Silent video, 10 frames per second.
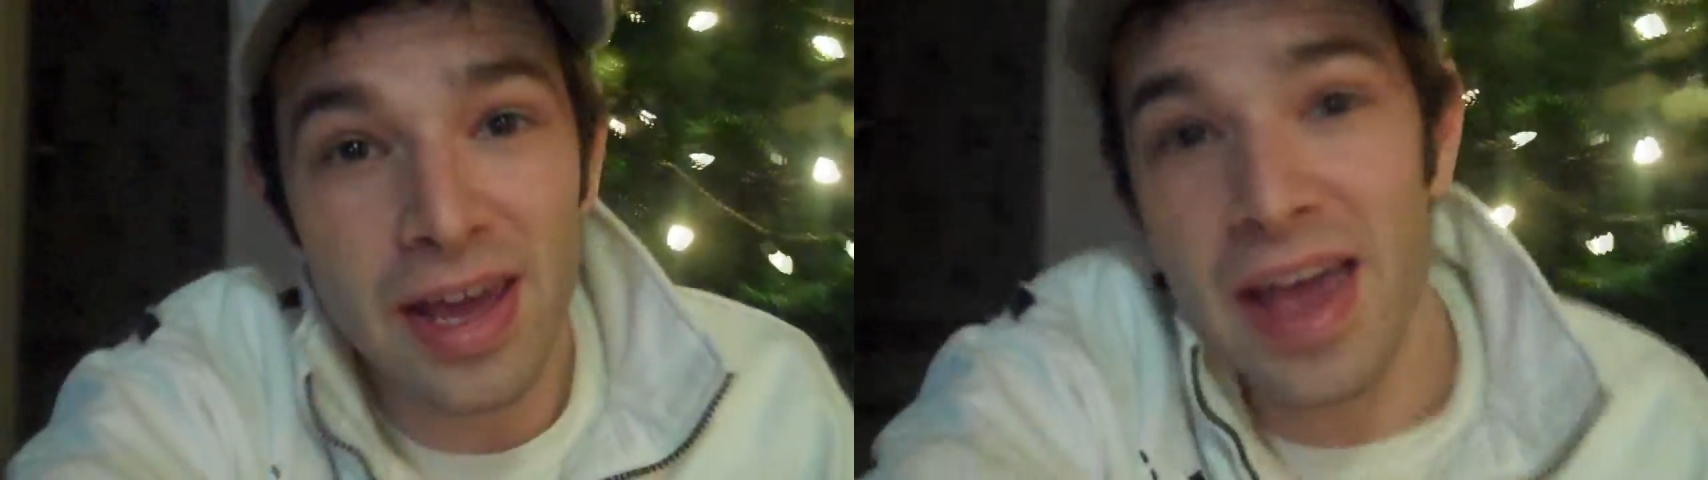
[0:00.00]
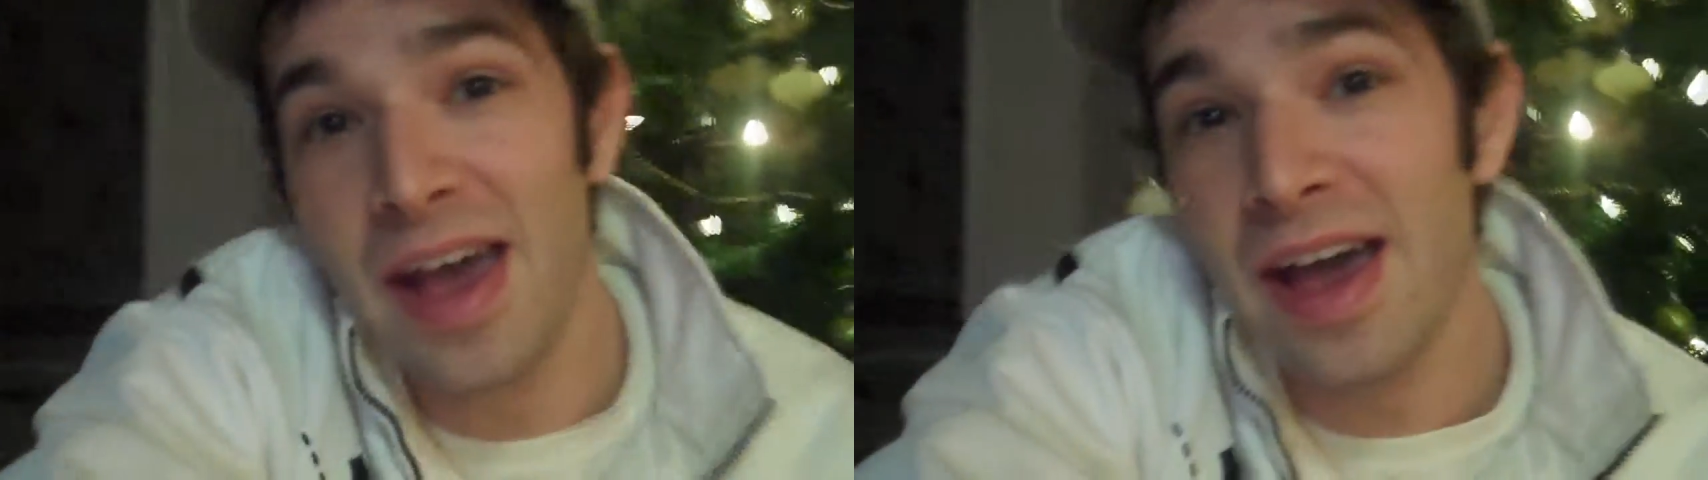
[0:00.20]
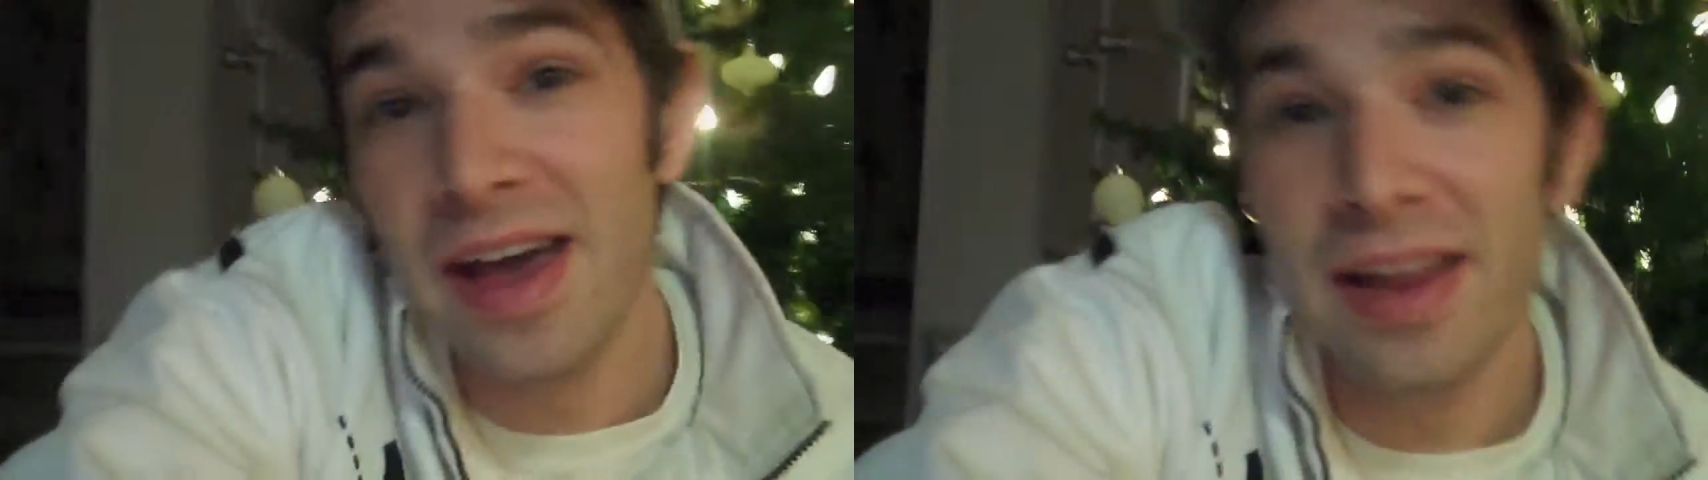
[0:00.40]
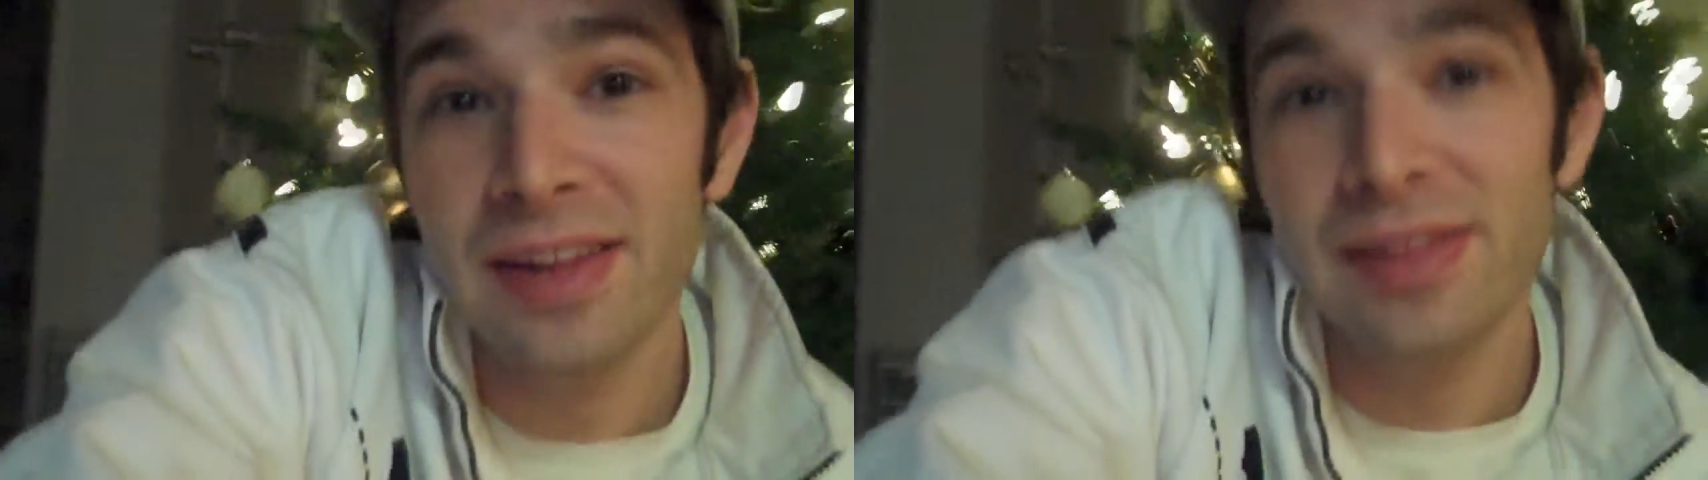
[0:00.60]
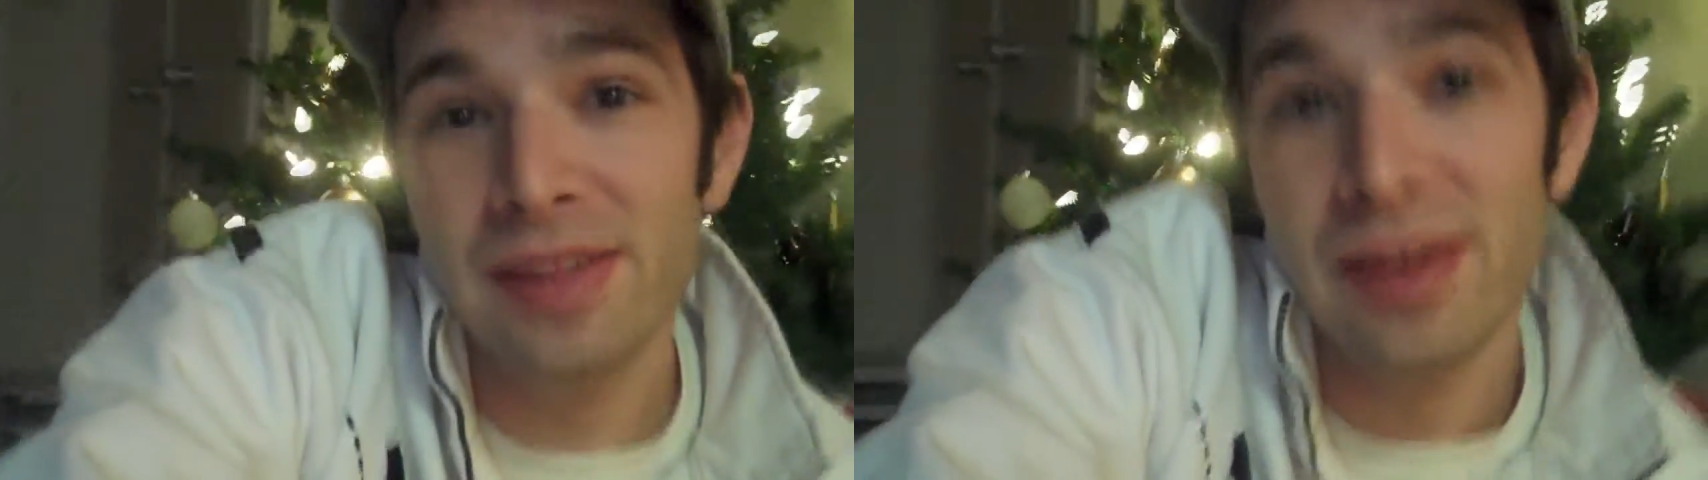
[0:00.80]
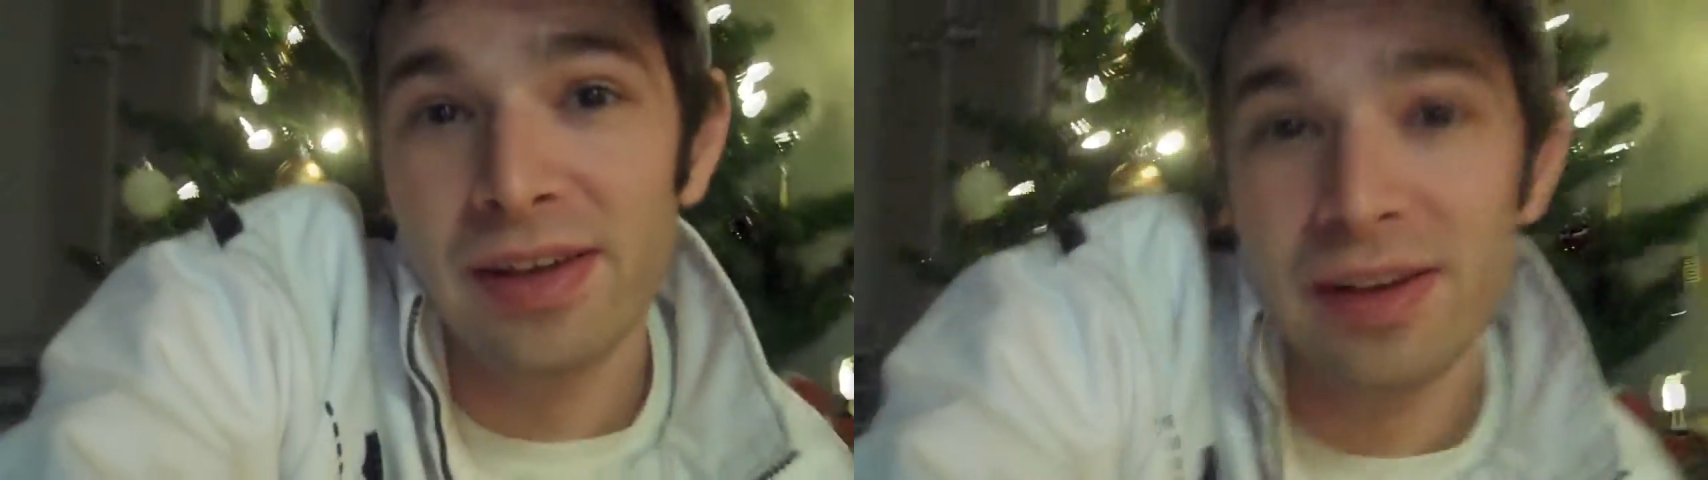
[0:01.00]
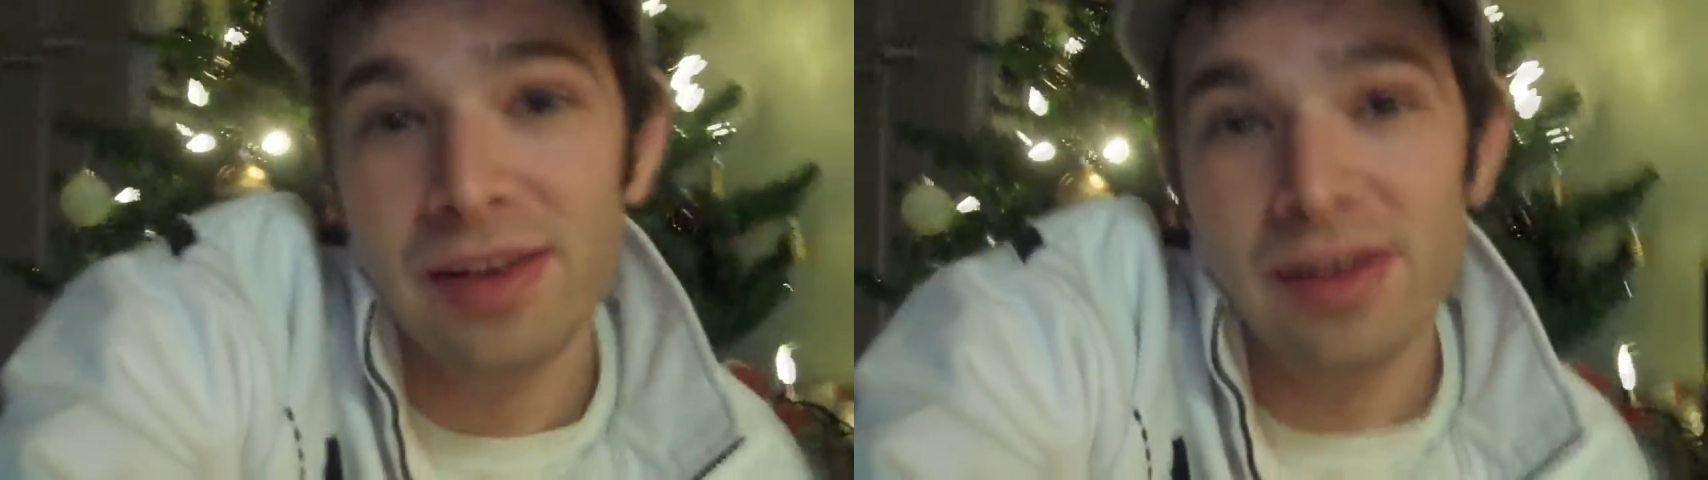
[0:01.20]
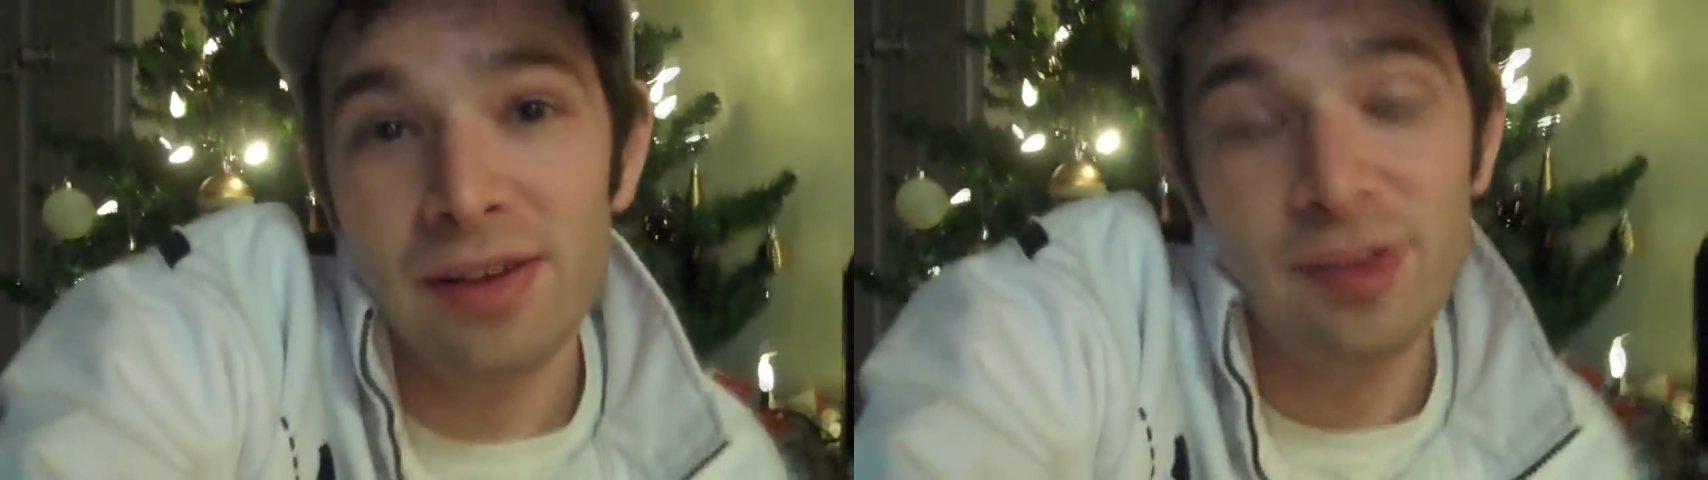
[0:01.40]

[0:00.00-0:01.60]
and the